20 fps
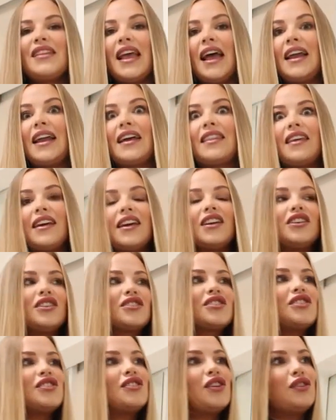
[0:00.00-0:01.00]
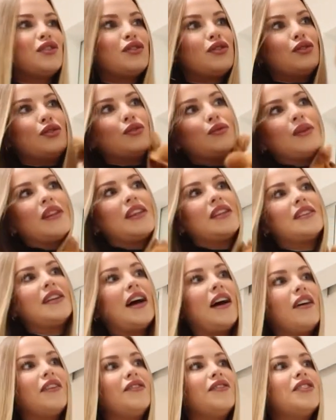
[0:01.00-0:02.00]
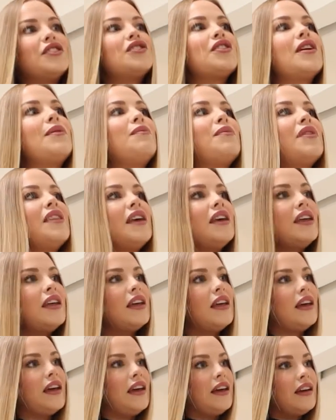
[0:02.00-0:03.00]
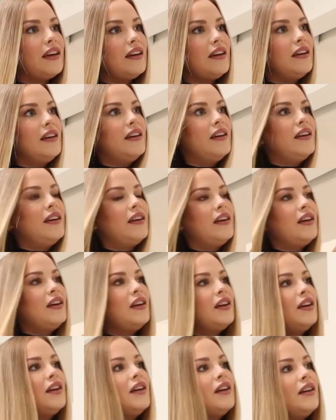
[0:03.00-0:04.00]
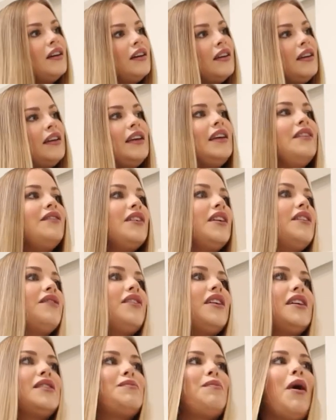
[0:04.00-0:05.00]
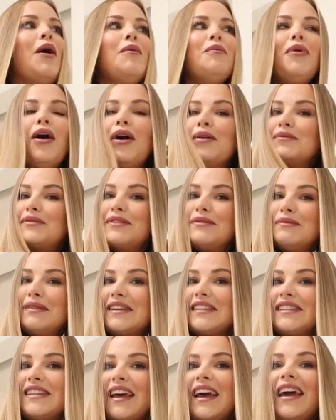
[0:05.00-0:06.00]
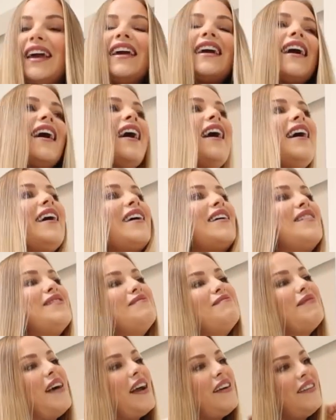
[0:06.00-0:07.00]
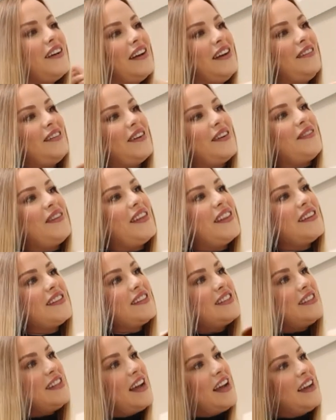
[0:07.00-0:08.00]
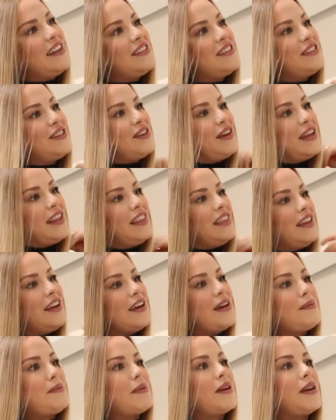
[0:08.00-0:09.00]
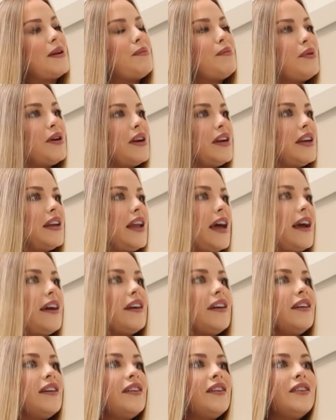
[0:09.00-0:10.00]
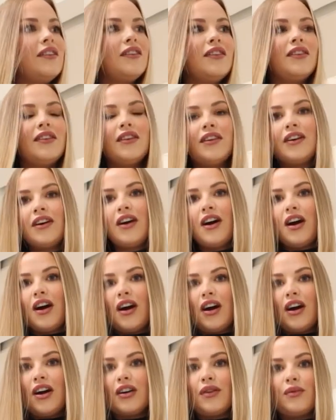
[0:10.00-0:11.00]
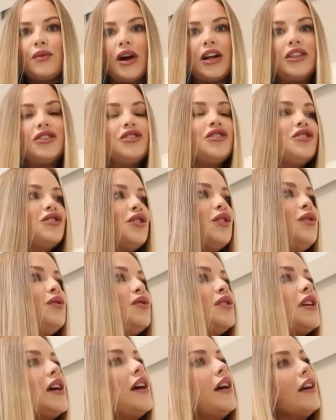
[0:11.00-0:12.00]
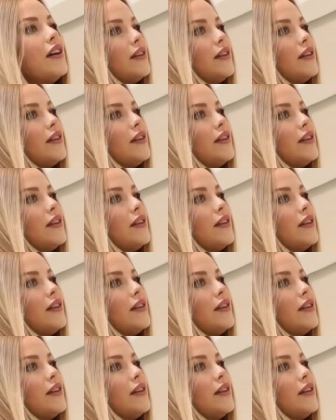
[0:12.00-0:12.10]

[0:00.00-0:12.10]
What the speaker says: And I think it looks so cool with this outfit. So I'm thinking, even if there's pom-poms missing, I really want to wear this today. So I think I'm going to put it like on one shoulder.